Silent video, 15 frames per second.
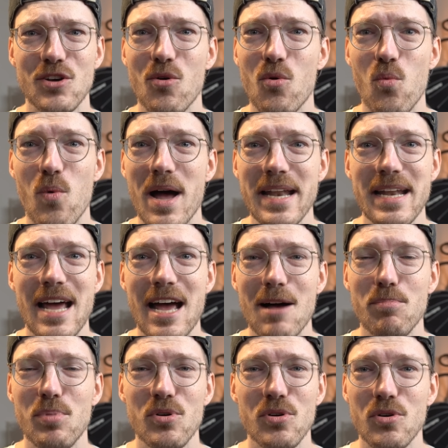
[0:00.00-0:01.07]
so when
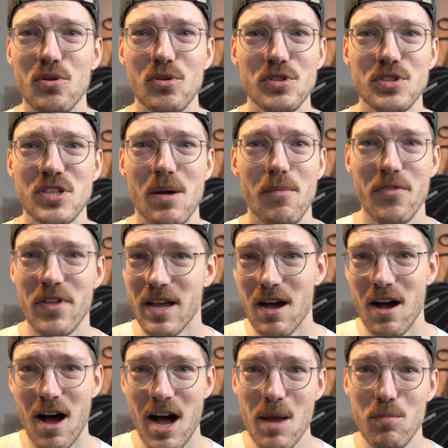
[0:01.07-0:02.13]
Apple calls something
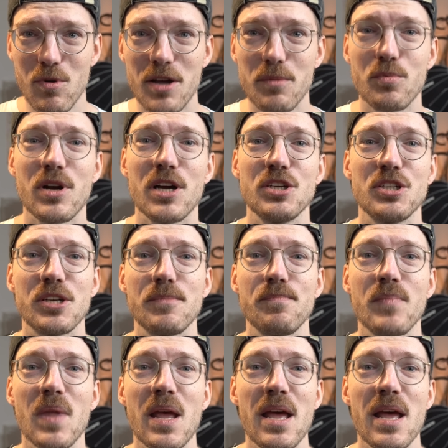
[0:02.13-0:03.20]
a high blood pressure,